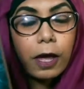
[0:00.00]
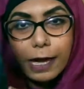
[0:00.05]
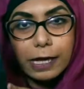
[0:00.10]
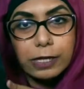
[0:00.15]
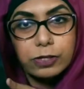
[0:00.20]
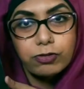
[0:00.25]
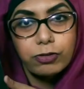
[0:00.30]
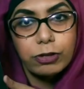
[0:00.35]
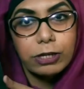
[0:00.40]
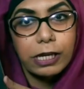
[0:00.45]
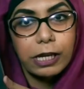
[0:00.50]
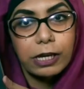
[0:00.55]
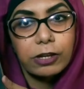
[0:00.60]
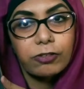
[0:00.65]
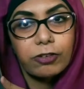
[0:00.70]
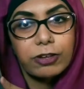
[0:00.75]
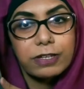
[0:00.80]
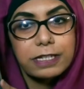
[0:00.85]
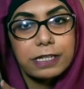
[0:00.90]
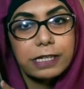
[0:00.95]
It's really
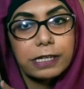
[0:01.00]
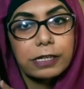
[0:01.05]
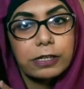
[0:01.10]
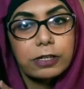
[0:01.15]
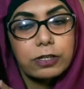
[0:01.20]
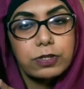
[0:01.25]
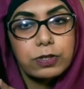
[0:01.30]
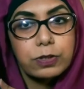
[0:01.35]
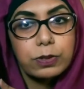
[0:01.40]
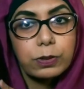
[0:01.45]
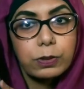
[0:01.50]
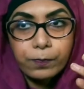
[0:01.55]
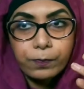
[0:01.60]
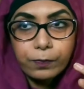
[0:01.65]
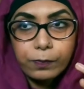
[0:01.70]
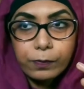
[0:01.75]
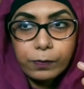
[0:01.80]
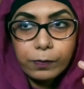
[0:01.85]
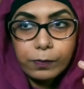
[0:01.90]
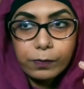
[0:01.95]
interesting to
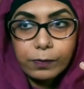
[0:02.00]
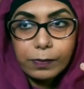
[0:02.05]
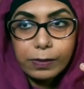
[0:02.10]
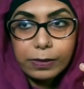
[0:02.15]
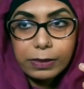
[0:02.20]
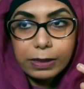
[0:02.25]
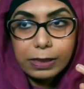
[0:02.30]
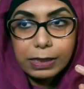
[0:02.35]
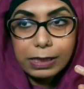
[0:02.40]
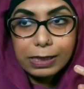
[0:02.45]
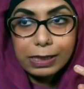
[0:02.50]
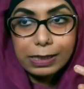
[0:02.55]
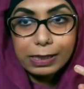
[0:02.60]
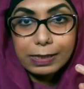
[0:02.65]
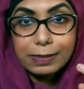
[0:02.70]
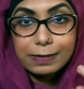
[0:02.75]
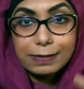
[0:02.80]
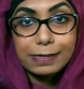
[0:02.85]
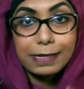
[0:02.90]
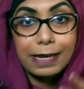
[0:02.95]

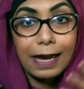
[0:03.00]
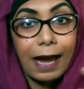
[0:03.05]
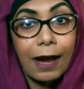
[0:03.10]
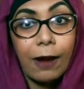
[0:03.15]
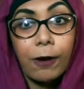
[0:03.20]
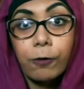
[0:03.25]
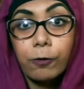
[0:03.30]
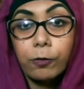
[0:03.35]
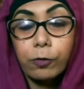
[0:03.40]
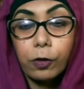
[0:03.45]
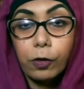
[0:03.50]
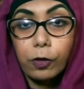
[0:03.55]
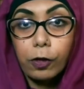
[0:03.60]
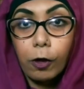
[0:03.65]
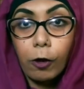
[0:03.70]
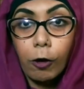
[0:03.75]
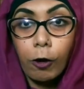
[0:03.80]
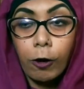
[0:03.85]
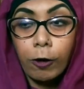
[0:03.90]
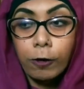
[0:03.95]
see how
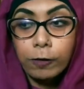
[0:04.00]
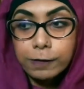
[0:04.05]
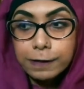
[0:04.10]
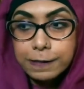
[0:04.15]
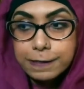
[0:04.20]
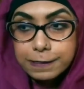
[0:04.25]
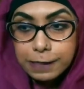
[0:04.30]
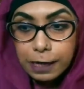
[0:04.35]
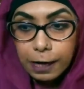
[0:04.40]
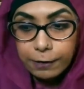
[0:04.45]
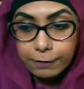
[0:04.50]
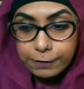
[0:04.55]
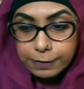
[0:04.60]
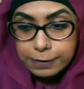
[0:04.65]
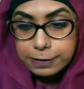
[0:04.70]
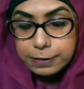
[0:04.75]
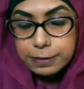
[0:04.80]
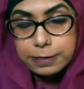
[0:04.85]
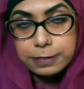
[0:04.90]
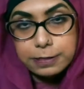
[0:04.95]
all these
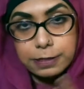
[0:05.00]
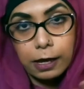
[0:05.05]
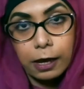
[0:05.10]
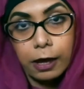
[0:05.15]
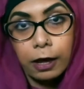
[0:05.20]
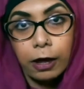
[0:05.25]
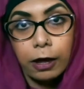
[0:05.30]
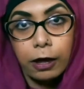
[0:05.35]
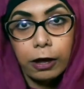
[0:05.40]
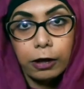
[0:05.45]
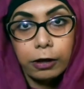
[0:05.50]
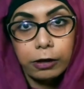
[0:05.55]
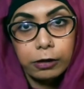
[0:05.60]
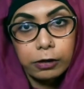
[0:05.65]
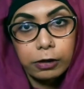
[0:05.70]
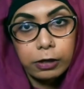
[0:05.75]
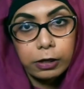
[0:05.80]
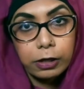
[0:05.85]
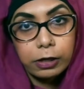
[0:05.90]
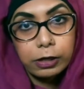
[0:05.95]
characters are
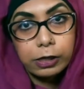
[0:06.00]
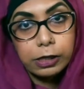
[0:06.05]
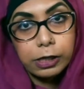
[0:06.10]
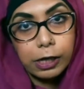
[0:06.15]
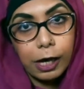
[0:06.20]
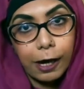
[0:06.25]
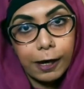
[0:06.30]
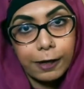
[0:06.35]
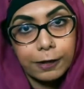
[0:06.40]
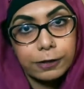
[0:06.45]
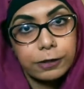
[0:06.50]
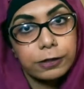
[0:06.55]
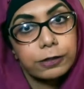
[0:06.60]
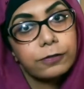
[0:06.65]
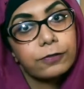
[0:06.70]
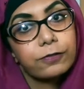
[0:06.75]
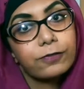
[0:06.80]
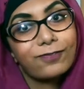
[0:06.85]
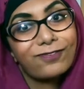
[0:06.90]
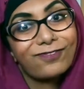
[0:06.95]
kind
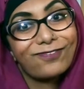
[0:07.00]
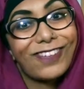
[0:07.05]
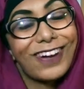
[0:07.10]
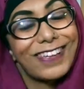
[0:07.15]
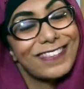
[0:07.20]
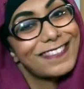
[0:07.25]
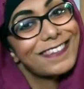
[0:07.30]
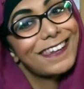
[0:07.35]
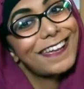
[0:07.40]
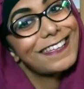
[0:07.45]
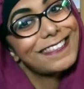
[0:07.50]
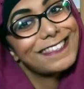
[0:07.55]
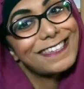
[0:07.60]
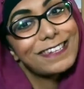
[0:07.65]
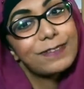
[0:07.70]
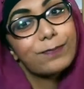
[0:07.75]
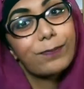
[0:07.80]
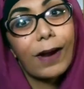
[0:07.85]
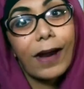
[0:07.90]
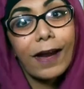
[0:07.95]
of
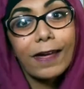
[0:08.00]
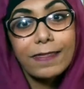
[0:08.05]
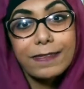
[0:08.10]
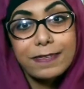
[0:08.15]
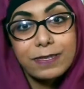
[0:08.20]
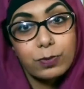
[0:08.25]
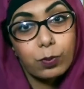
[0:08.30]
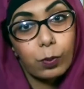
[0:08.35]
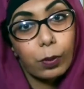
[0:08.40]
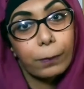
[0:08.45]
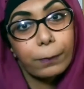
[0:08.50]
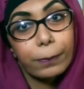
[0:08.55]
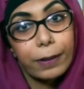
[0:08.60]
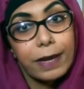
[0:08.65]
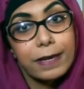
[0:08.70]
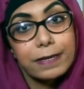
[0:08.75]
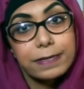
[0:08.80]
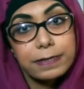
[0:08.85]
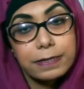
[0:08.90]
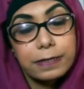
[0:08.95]
fascinated by this one
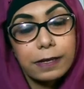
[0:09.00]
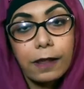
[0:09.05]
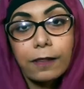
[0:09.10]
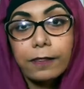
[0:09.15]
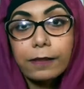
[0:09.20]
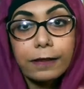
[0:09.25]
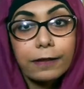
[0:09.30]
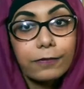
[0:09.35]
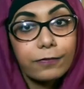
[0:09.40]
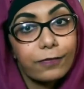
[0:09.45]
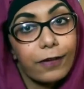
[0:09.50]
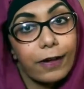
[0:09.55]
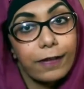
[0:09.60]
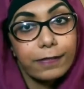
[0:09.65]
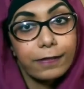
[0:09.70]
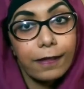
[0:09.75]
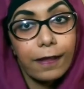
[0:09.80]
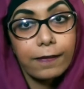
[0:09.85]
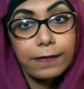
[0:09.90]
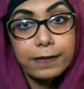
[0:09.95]
person and the effect
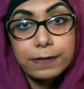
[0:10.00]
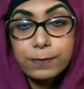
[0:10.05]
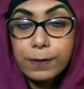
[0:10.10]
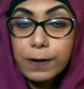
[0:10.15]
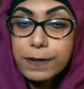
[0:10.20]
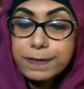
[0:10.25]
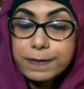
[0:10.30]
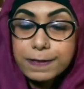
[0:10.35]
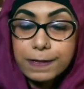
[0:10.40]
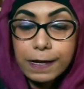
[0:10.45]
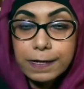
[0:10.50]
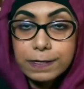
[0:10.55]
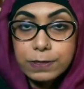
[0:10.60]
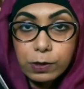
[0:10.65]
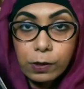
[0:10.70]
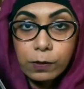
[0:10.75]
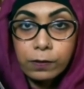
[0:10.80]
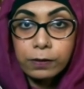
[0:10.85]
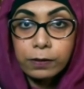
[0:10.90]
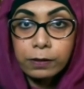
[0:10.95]
that this person has
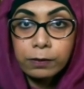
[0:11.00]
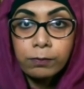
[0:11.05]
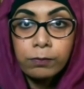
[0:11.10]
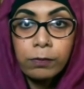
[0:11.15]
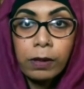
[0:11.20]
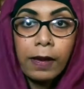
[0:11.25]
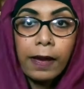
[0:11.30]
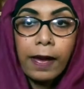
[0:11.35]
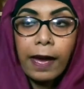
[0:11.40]
on them,